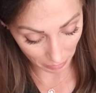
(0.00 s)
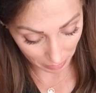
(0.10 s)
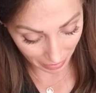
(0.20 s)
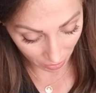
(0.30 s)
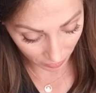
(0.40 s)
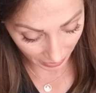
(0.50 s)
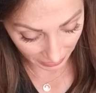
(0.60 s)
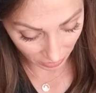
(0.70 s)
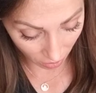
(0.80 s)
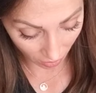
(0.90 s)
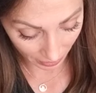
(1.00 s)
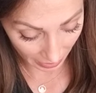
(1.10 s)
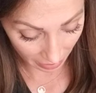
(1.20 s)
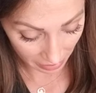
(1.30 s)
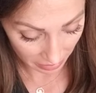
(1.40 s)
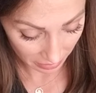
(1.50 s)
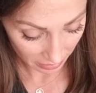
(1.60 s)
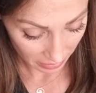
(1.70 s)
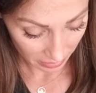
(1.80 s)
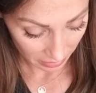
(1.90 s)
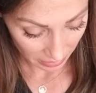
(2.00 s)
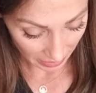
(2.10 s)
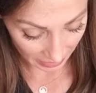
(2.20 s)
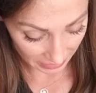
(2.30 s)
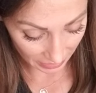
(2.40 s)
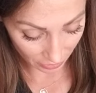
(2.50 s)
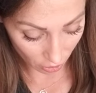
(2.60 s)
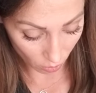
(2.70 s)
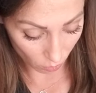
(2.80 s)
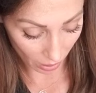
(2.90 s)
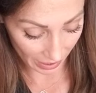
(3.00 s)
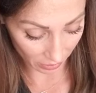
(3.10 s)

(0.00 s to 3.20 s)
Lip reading: amount that's on there, and it's gonna go a while.